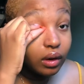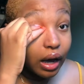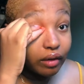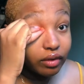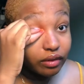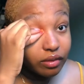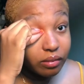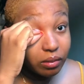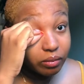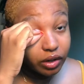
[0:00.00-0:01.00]
I haven't even
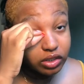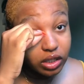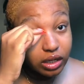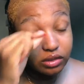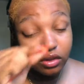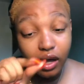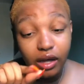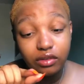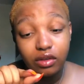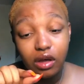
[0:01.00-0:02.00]
been brushing as
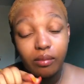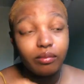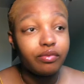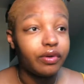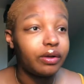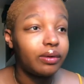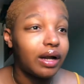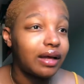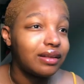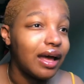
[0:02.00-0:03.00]
frequent
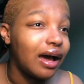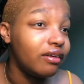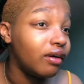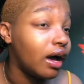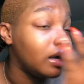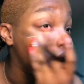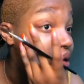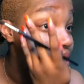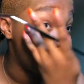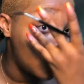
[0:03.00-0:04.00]
as I
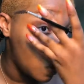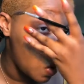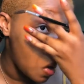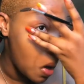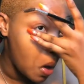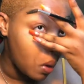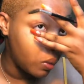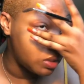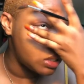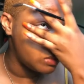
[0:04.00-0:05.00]
used to,
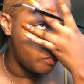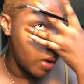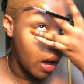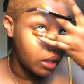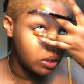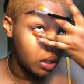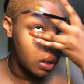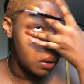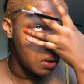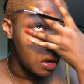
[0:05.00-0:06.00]
which is bad
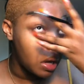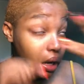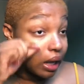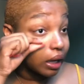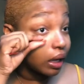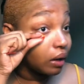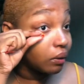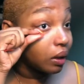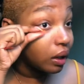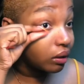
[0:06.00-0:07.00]
though. Like, it
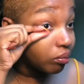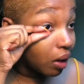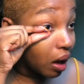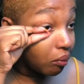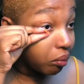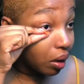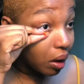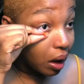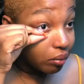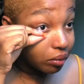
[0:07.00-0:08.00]
really is bad,
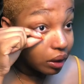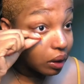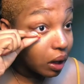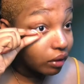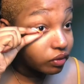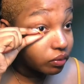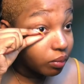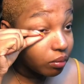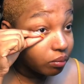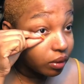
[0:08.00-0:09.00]
but I mean, I've just
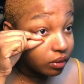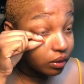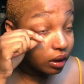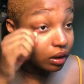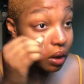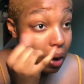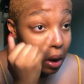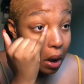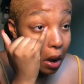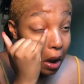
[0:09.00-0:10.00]
been busy.
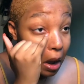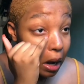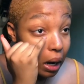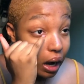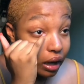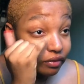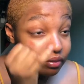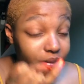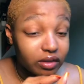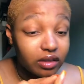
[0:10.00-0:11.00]

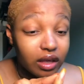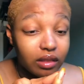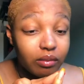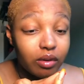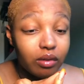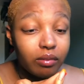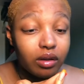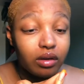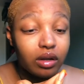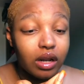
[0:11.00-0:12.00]
Life's busy at the
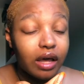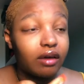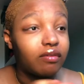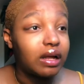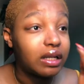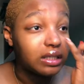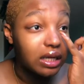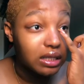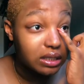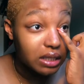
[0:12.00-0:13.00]
moment. Like,
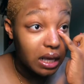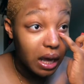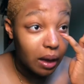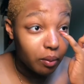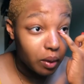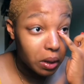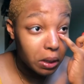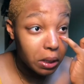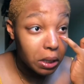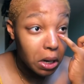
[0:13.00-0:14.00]
Valentine's Day
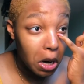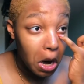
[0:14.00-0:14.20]
happened